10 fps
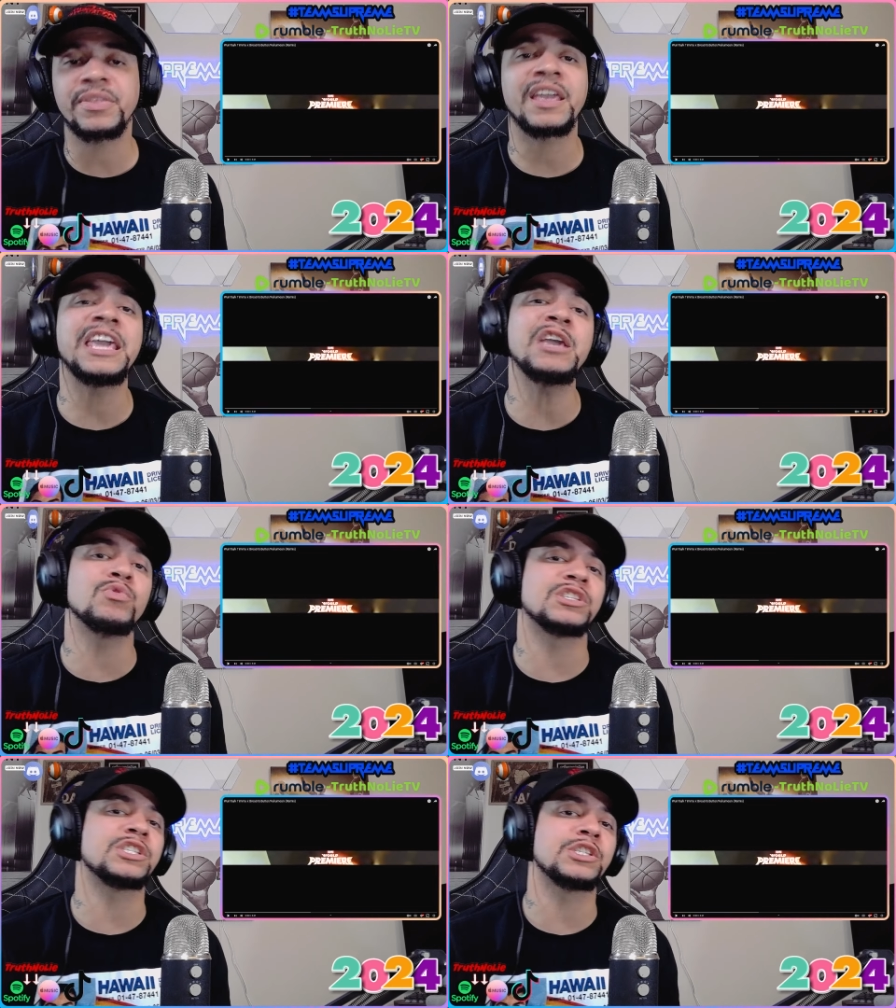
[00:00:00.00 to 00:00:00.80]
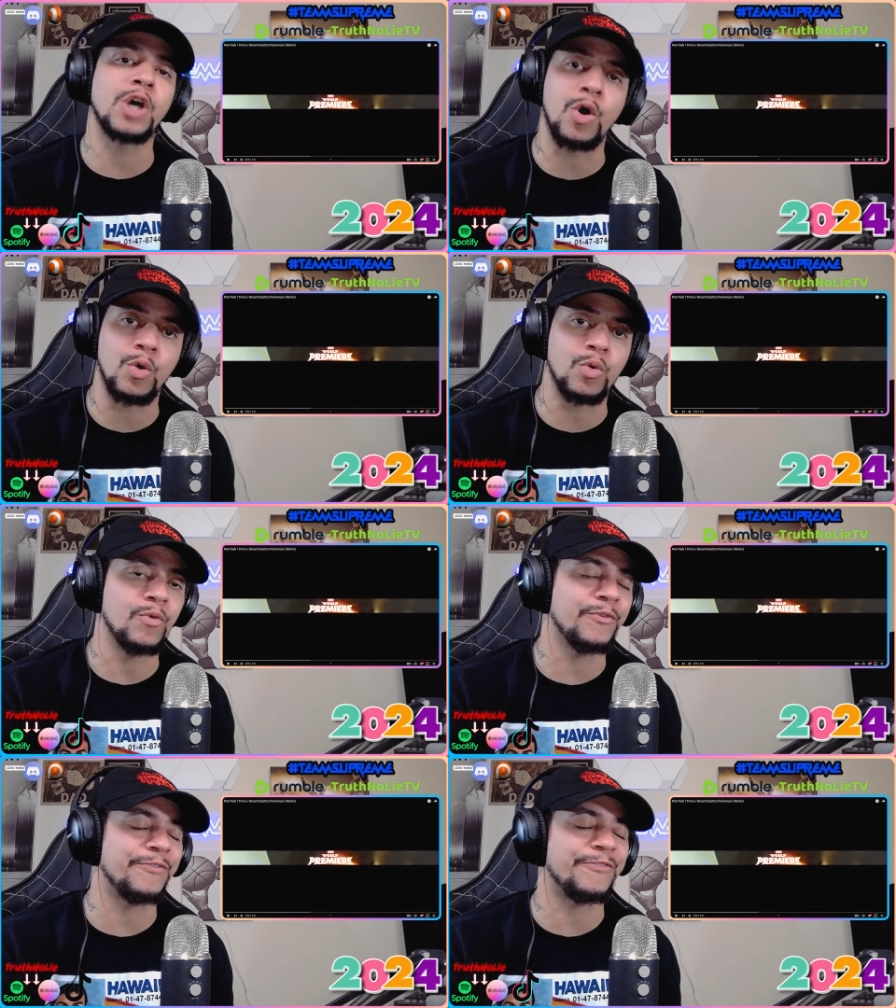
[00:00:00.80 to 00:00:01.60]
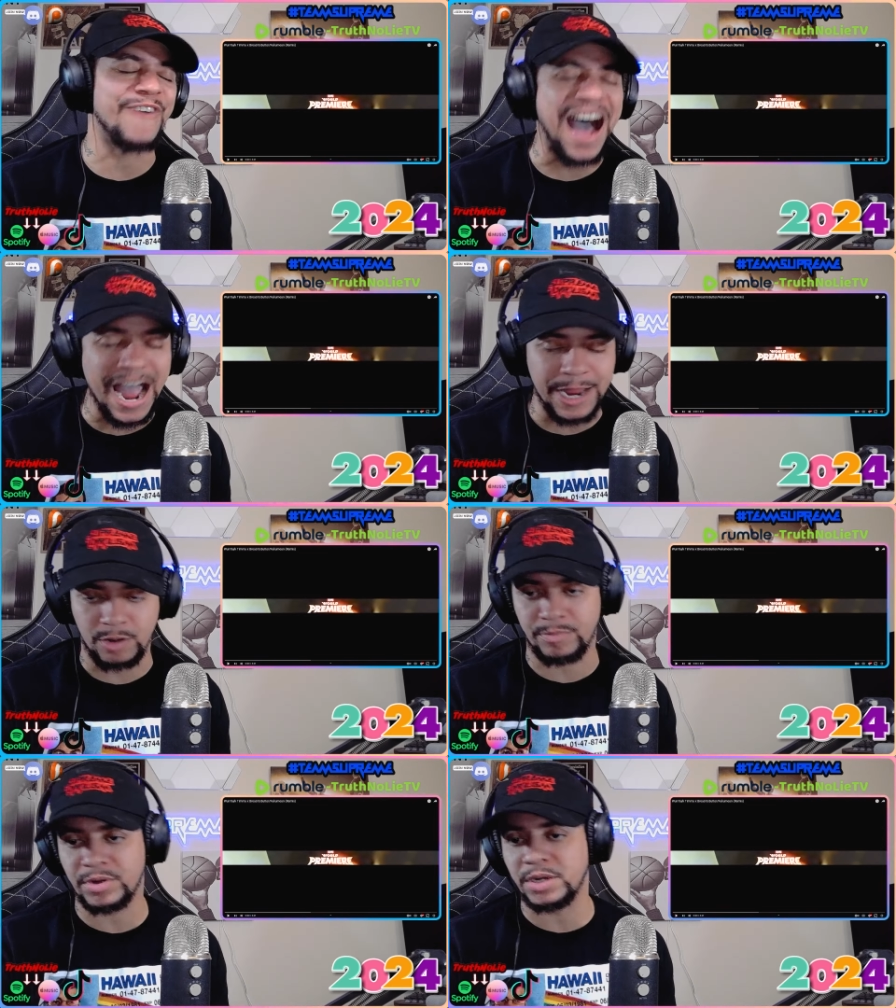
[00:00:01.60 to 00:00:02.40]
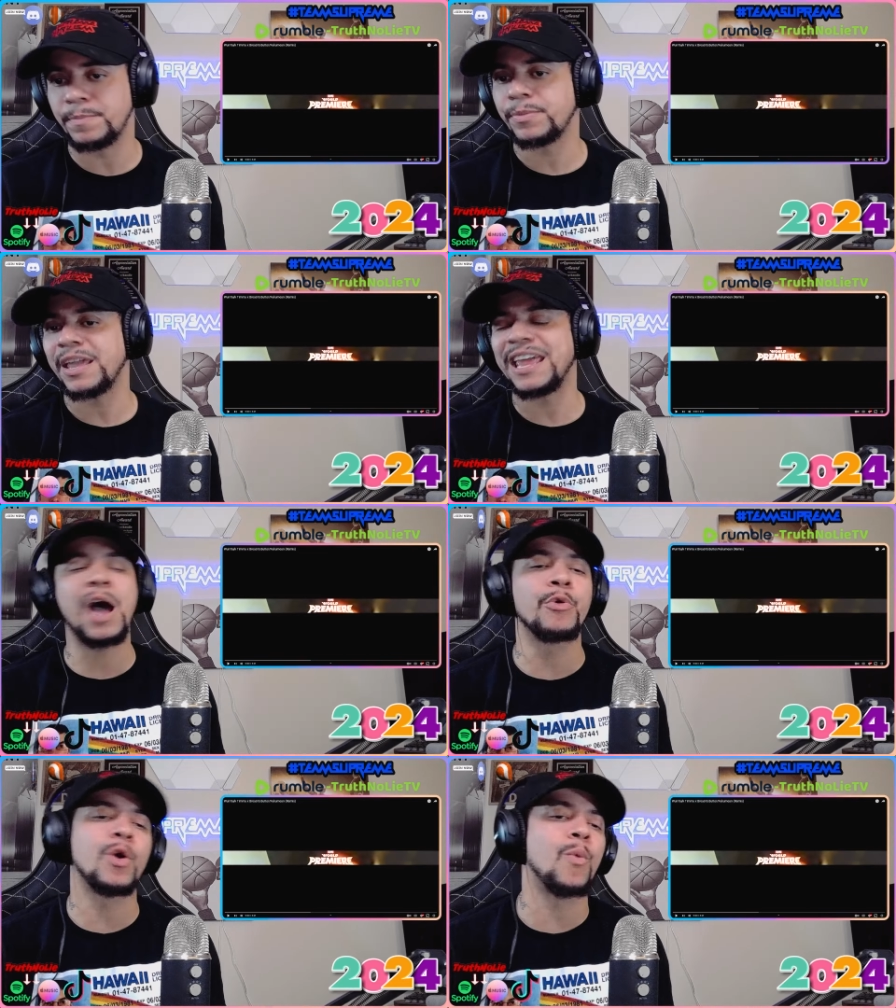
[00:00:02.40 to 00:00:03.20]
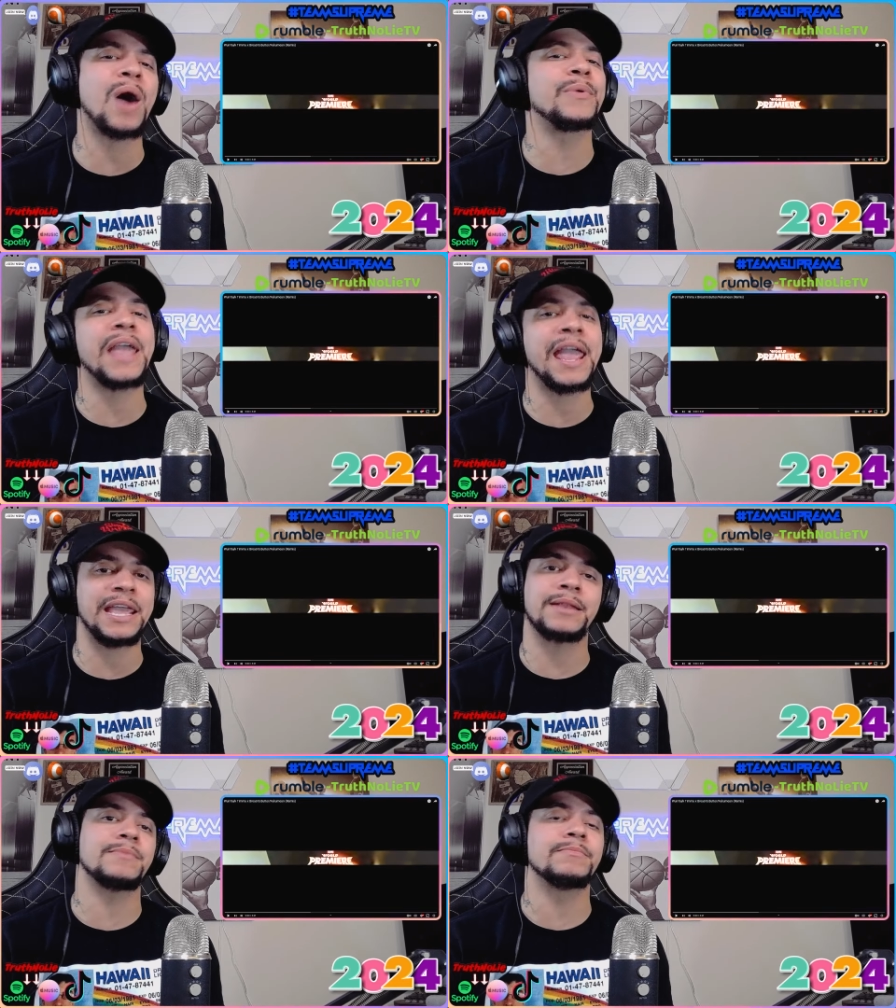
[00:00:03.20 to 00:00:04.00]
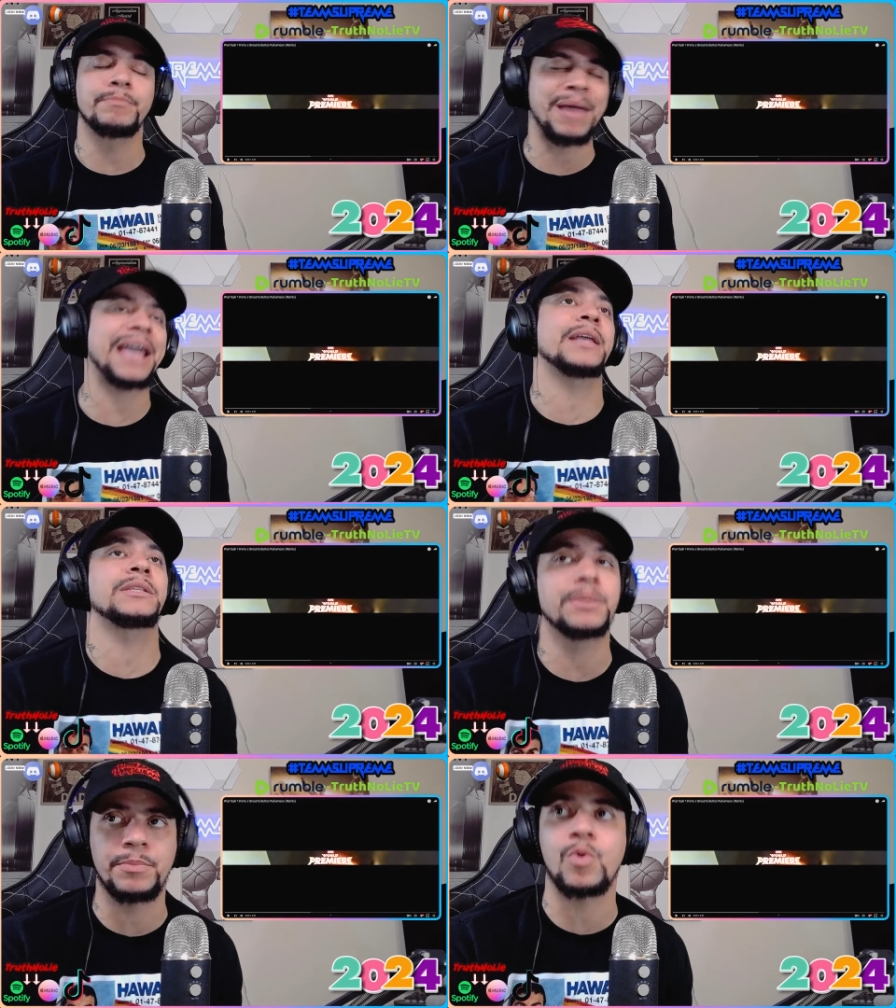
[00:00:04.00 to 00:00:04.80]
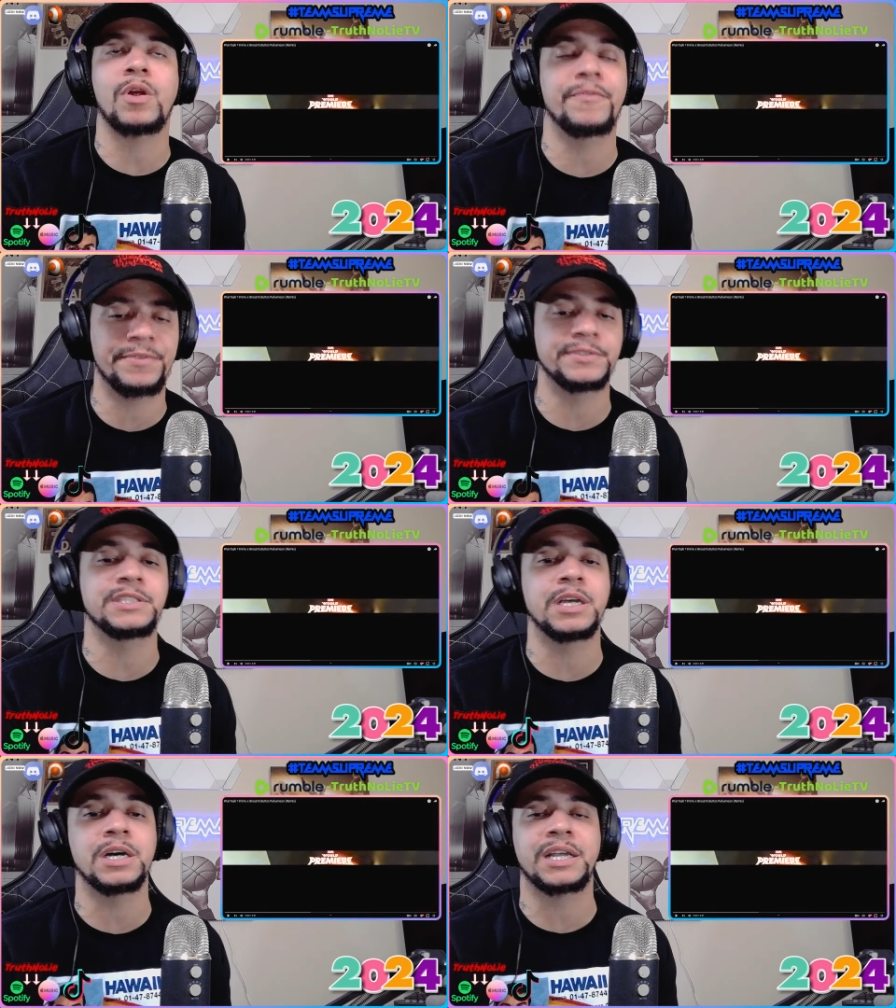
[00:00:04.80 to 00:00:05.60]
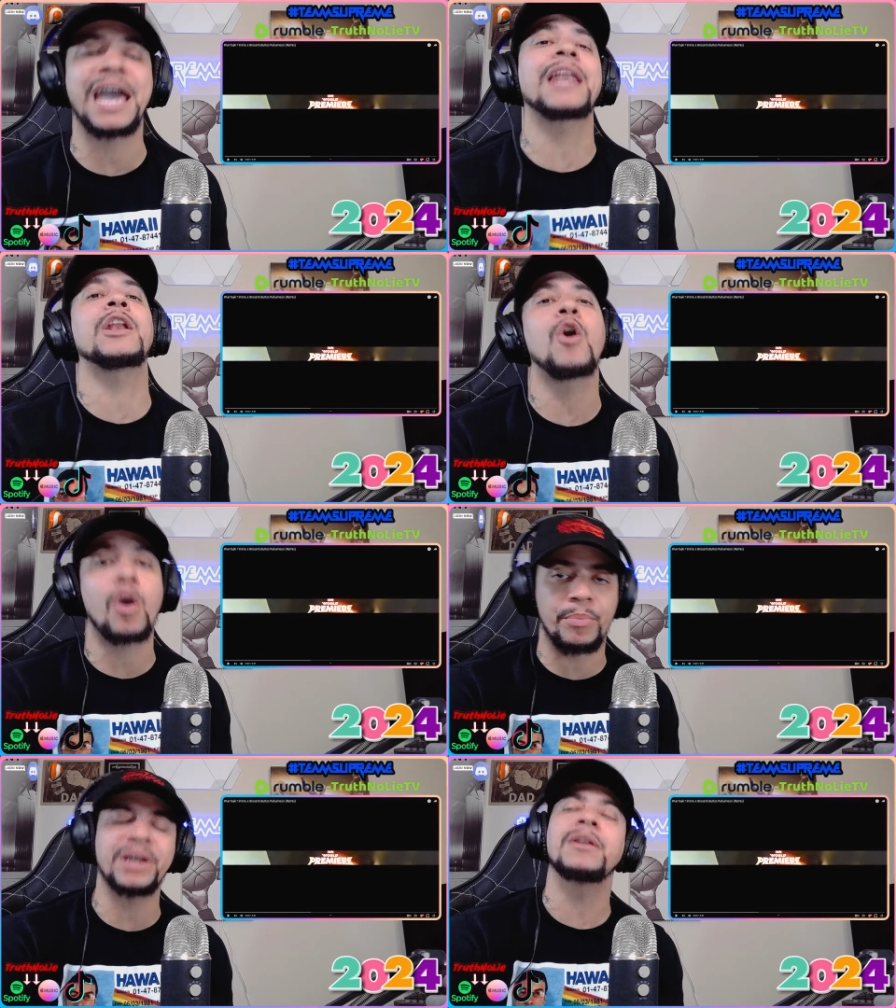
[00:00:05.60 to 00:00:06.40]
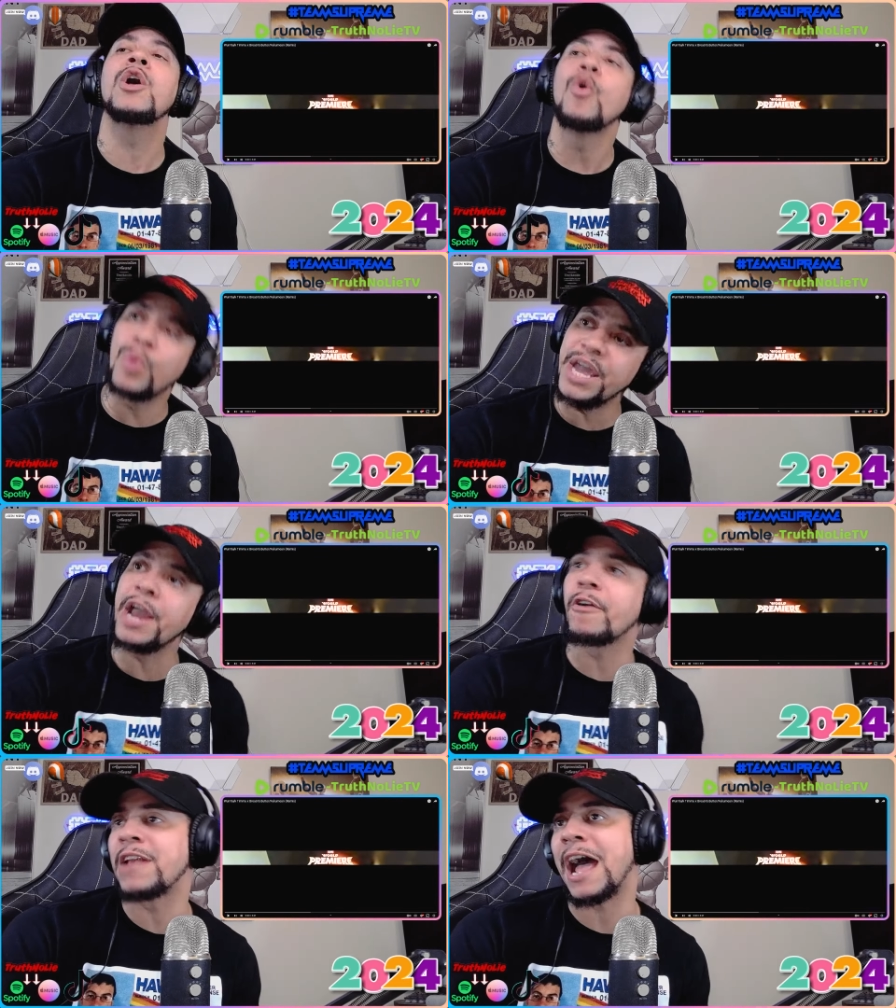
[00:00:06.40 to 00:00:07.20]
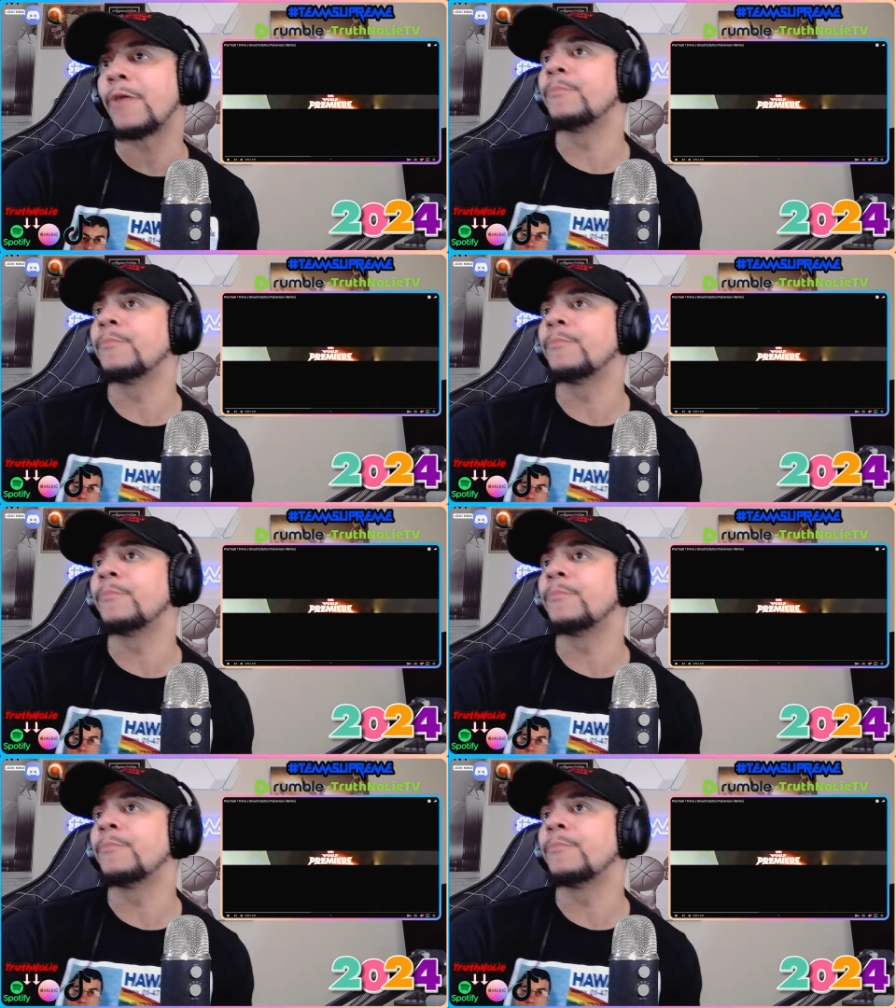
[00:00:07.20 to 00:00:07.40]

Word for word: He was so fire, bro. And I don't know why we ain't get back into more of his uh, catalog, but we here now.